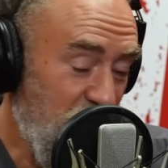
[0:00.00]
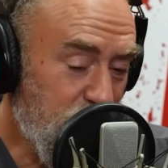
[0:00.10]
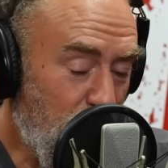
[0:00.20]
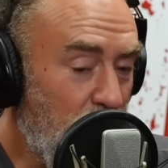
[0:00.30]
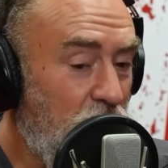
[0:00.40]

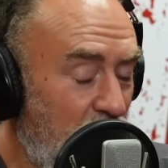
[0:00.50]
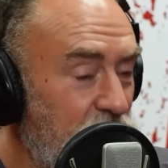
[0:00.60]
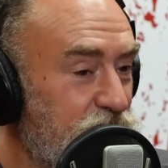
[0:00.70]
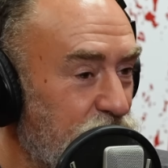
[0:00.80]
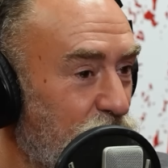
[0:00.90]
That's
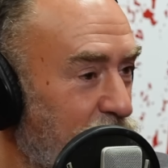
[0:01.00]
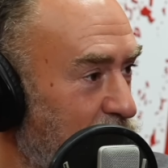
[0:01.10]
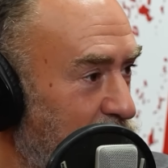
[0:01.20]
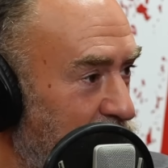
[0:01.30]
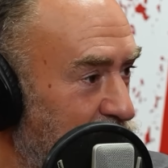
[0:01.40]
kind of what
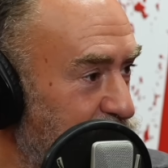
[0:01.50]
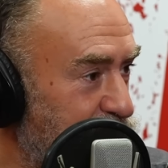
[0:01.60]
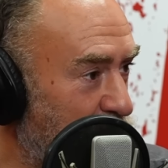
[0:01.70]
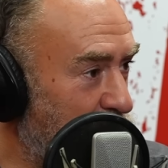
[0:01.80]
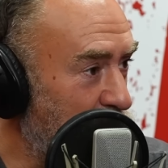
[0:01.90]
I read
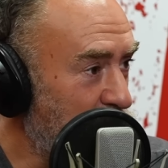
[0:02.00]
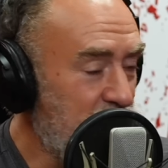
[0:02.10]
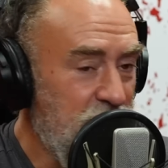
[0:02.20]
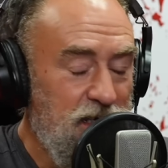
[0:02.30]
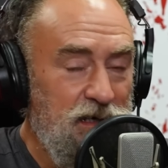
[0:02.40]
into it.
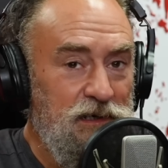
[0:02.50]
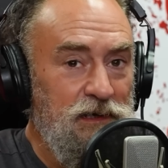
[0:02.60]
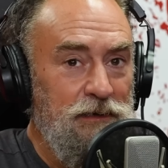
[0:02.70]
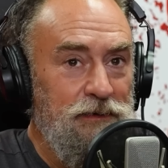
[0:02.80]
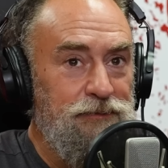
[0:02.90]

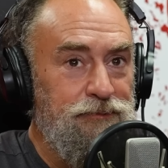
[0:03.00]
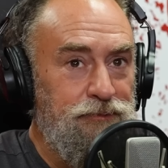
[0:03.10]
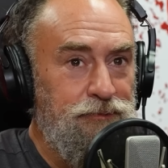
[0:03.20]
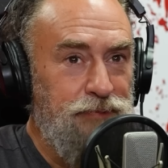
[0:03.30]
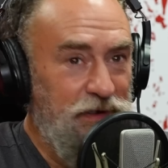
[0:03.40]

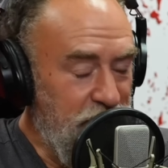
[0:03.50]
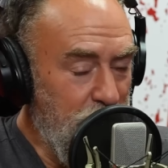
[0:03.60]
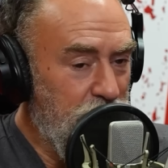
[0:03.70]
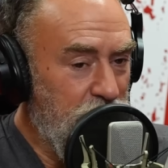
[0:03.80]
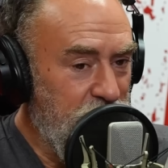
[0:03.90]
But they're
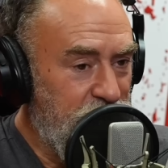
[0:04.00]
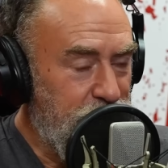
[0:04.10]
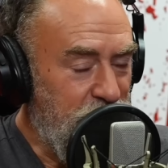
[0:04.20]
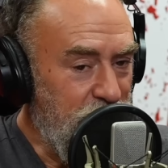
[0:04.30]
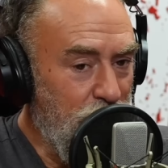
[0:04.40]
not going
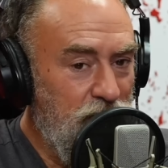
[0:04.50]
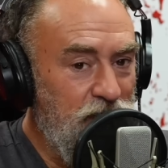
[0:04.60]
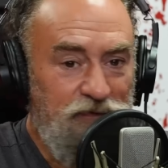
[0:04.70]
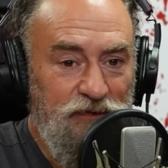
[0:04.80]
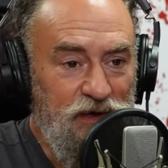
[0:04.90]

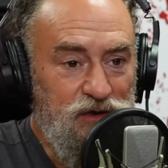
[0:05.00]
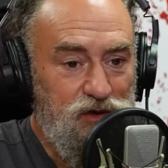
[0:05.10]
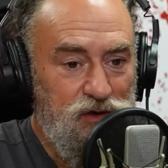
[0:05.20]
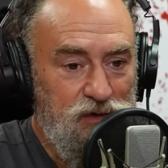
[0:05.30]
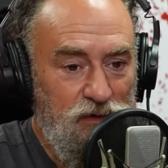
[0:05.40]
to
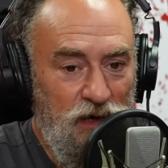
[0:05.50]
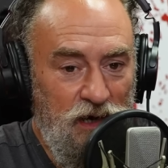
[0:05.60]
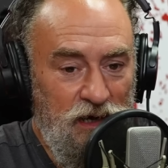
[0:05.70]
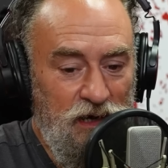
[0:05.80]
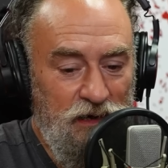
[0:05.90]
flinch.
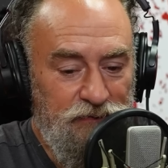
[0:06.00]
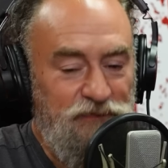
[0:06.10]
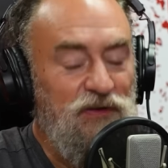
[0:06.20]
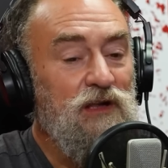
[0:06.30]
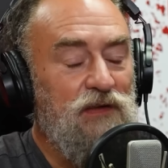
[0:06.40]

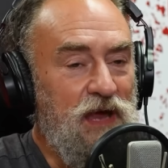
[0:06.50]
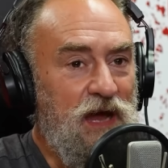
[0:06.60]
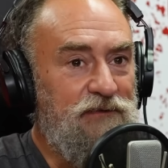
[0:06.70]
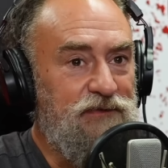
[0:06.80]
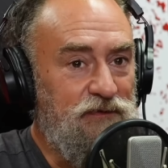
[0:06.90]
Feel they
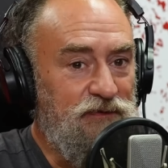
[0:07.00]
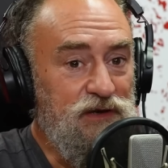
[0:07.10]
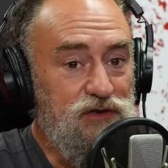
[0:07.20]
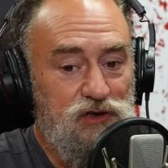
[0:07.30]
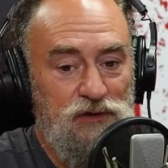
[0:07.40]
have to
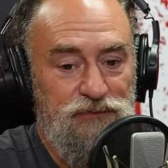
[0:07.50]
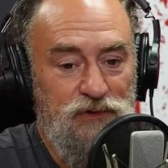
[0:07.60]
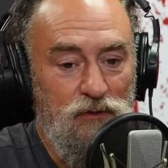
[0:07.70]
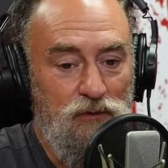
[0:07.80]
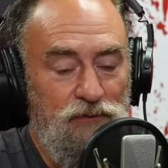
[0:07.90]
flinch
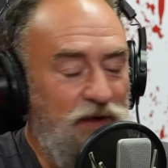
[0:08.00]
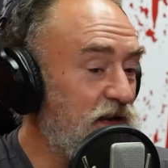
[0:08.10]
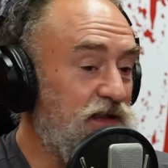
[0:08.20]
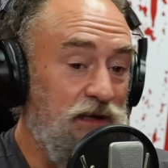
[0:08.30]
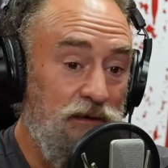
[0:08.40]
for
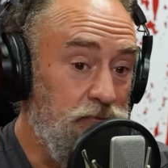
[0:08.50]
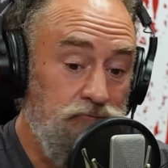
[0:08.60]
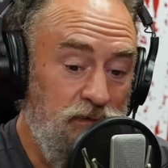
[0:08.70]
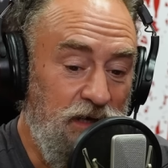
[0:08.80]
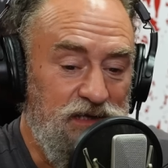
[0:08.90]

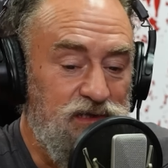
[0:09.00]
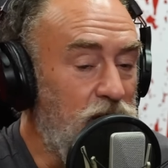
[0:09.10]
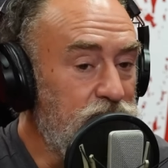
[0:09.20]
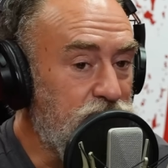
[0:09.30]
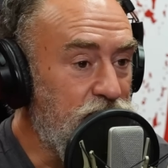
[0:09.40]
anything less than
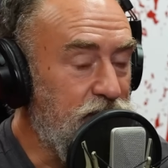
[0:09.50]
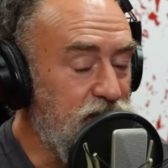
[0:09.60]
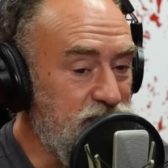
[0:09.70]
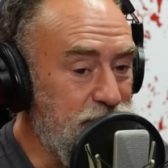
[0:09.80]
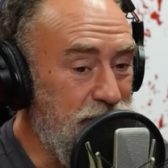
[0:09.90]

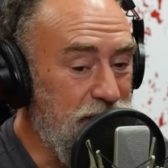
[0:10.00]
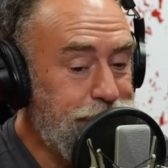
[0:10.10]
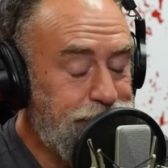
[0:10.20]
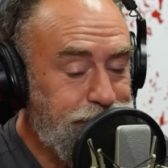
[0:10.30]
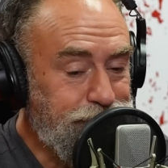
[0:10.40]
130
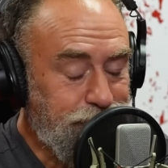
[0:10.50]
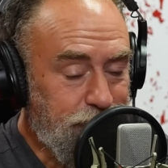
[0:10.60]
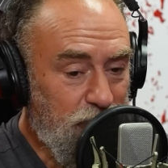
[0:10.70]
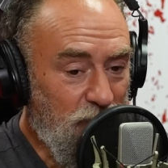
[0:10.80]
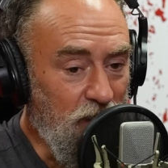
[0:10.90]
million.
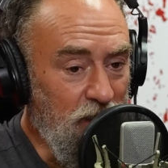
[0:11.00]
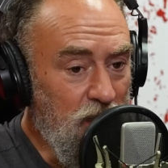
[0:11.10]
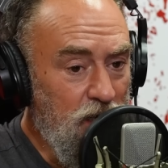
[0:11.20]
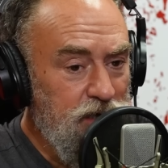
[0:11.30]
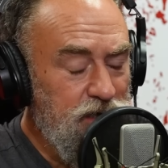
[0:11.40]

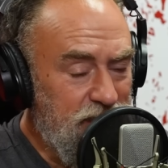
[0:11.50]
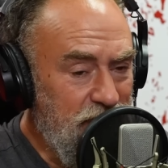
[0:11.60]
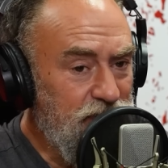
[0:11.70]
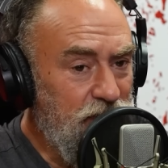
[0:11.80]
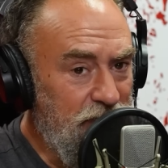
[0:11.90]
You'd
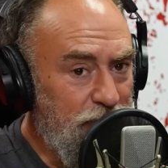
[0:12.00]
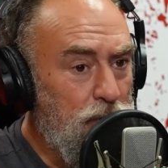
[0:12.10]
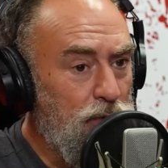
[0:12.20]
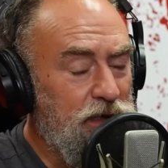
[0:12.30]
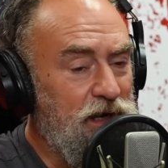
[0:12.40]
think that
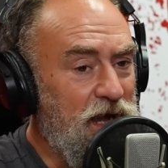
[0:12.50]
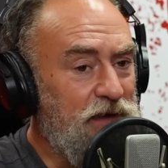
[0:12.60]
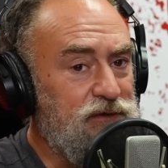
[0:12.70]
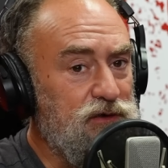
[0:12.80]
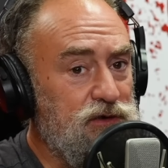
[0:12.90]
Liverpool are going to
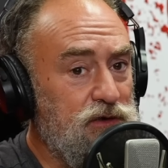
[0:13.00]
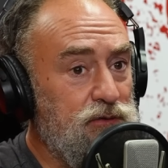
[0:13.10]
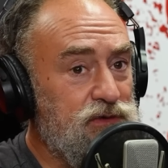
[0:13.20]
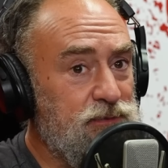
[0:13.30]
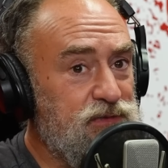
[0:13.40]
have to
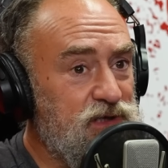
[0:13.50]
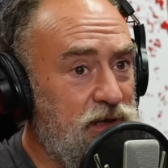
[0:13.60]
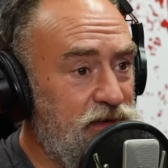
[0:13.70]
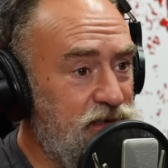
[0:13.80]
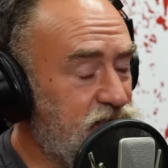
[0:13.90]
do some
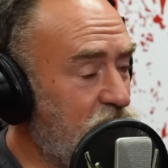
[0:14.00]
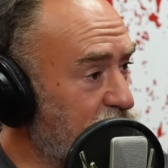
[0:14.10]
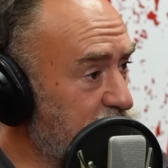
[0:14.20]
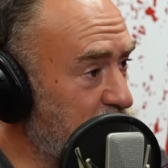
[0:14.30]
serious sales